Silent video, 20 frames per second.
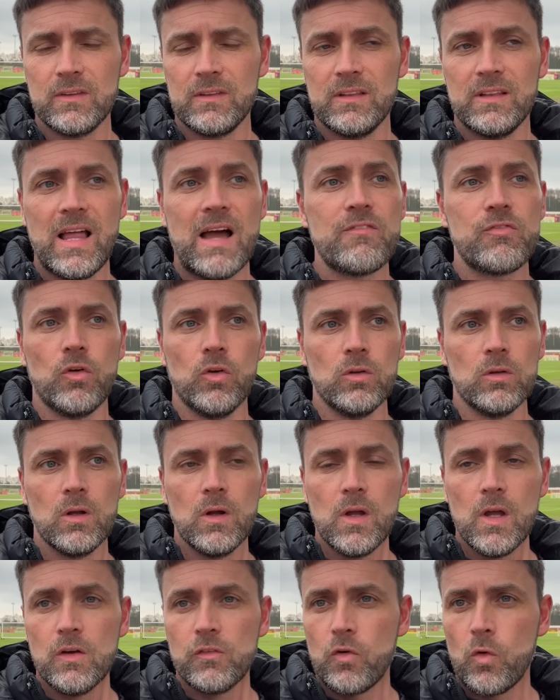level
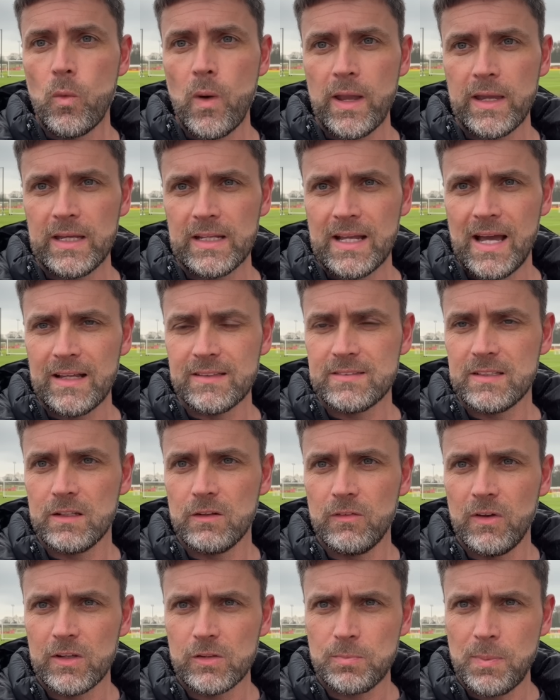for where United
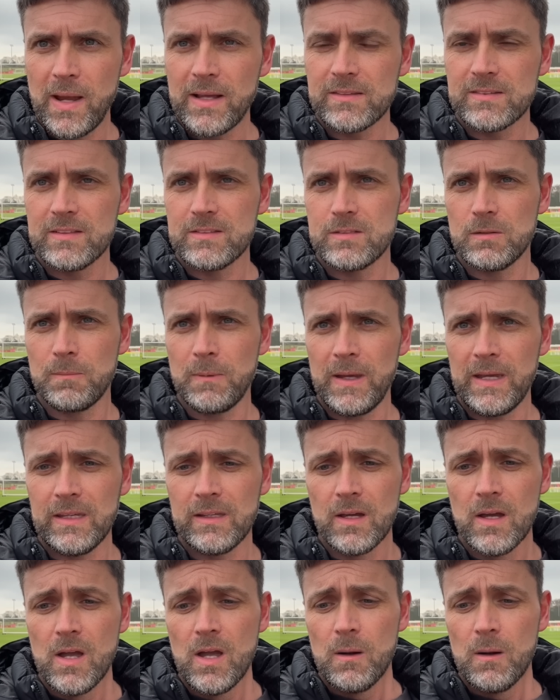are expected to be.